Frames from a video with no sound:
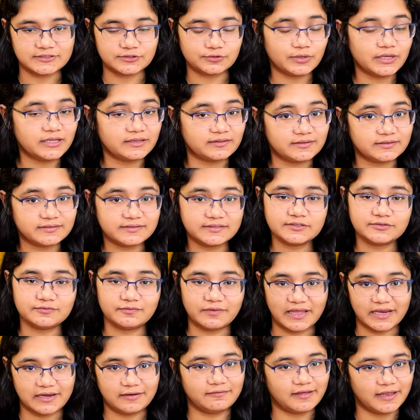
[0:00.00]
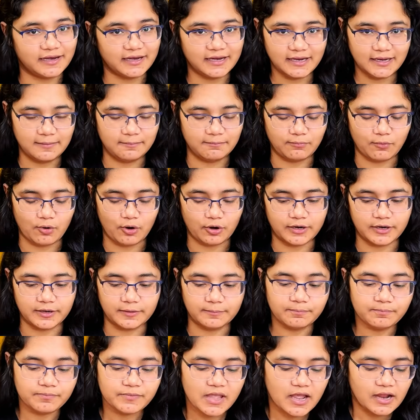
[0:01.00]
Okay, this is very important.
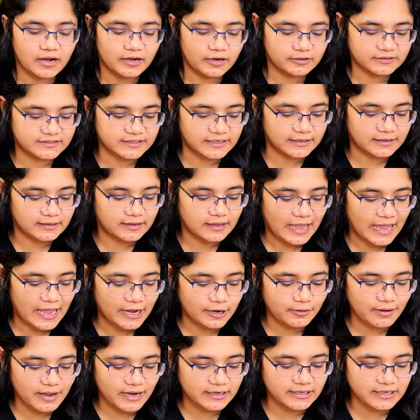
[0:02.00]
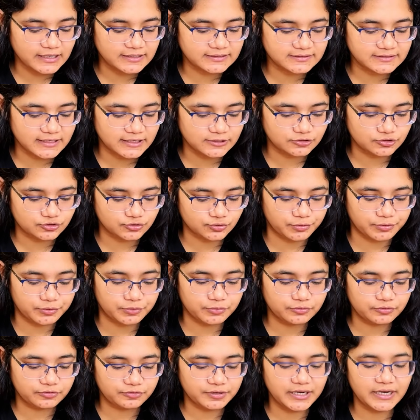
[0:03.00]
Now see, haloalkanes can show
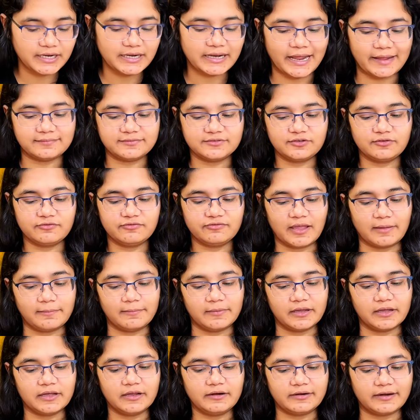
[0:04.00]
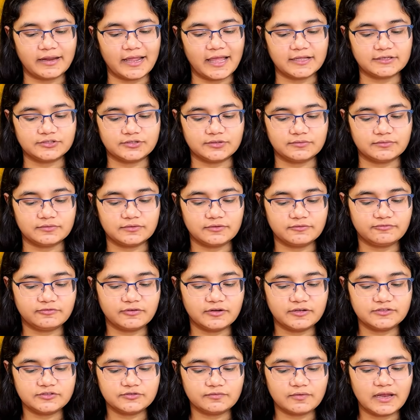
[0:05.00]
you three types of chemical reaction. The
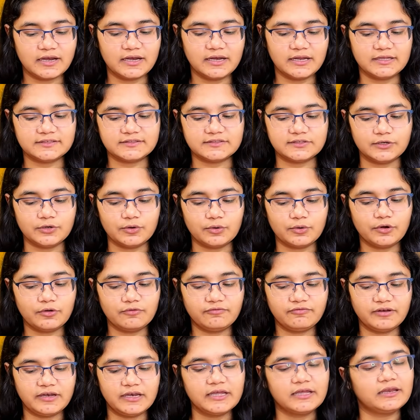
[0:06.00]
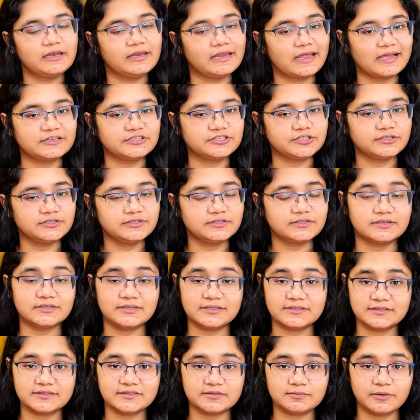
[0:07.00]
first one is nucleophilic reactions.
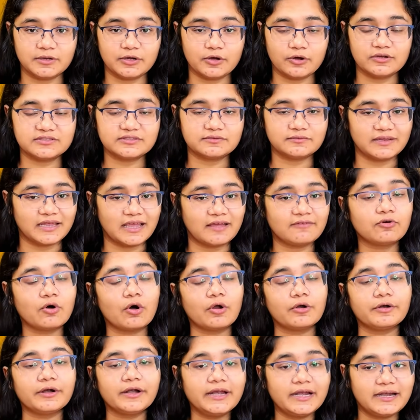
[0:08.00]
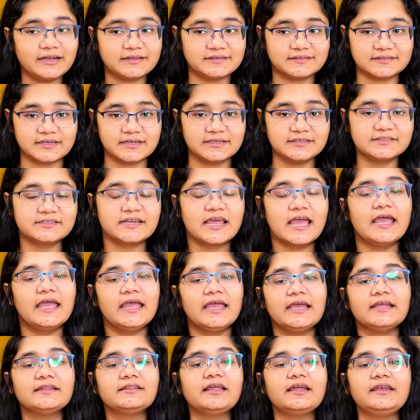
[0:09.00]
This is because we have already discussed
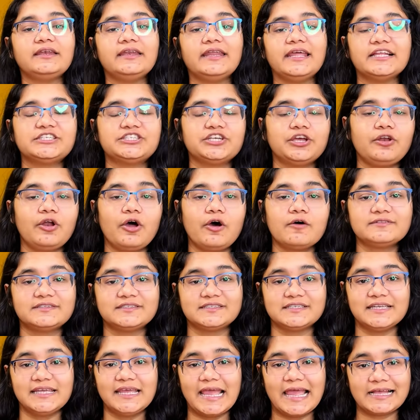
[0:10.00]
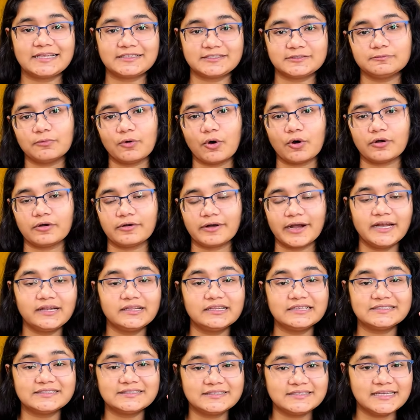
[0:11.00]
in the nature of C-X bond, right?
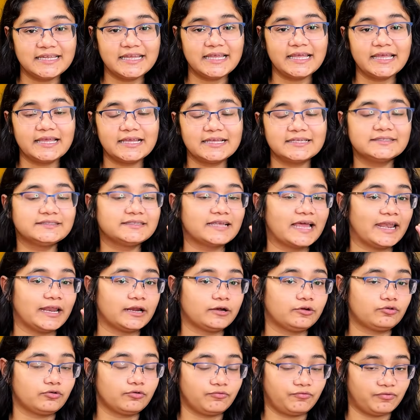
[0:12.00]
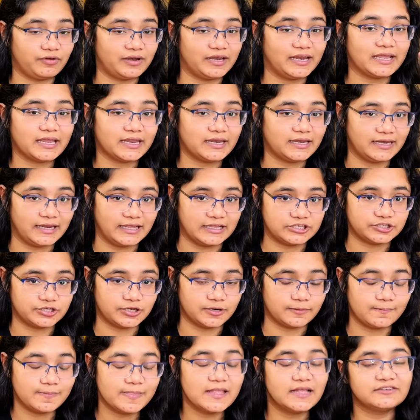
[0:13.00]
The C is electrophilic in nature.
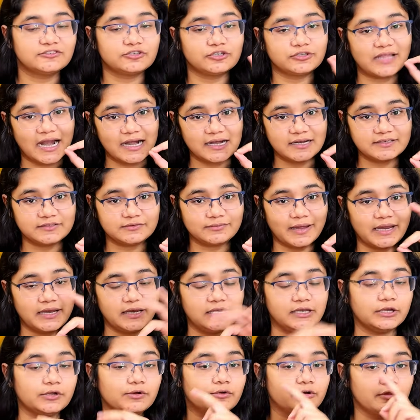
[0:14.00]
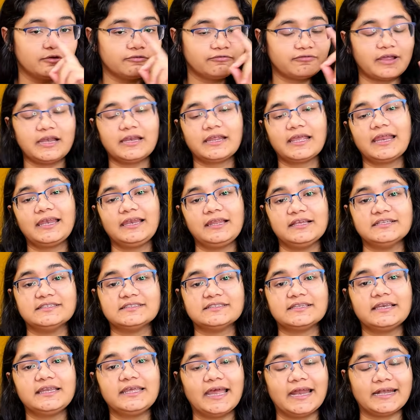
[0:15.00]
So that is why nucleophile can
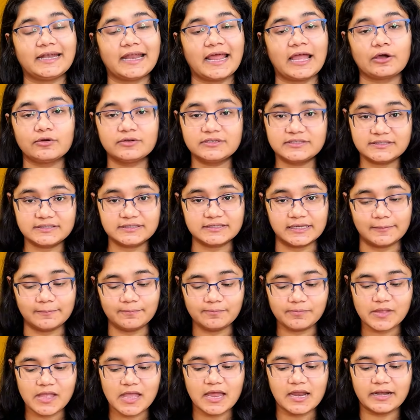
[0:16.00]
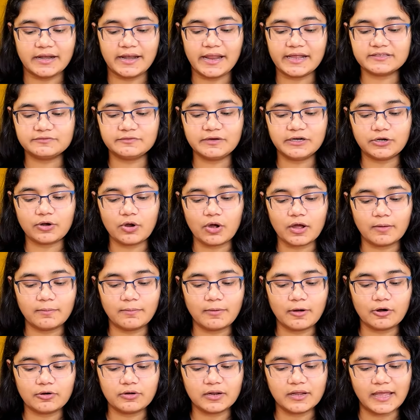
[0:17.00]
easily attack on C. Next, we'll talk
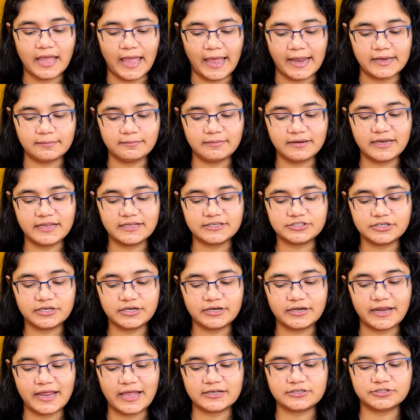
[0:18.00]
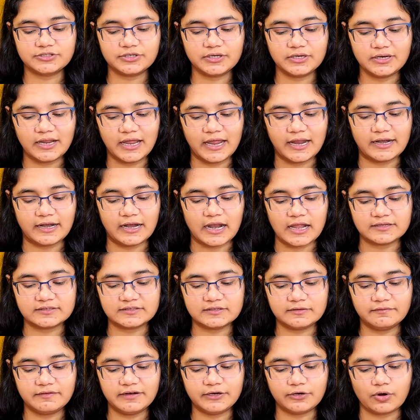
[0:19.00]
about elimination reaction, and
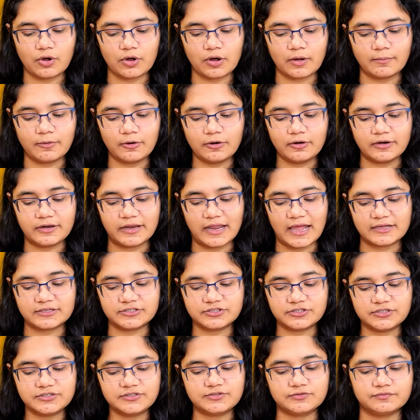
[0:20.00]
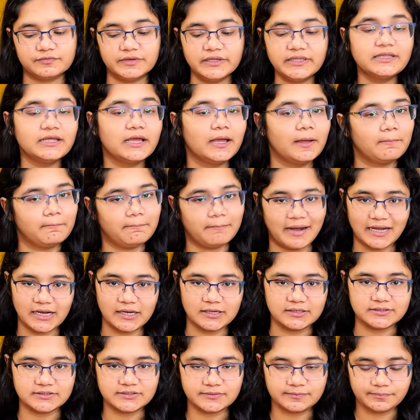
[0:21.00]
lastly, we'll talk about reactions with
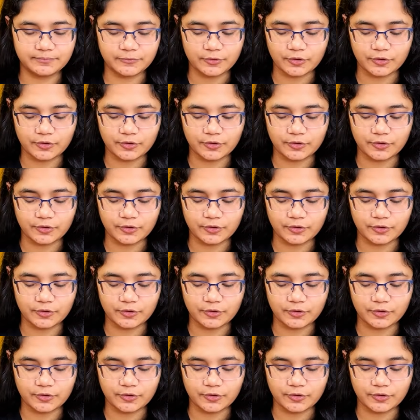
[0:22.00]
metals.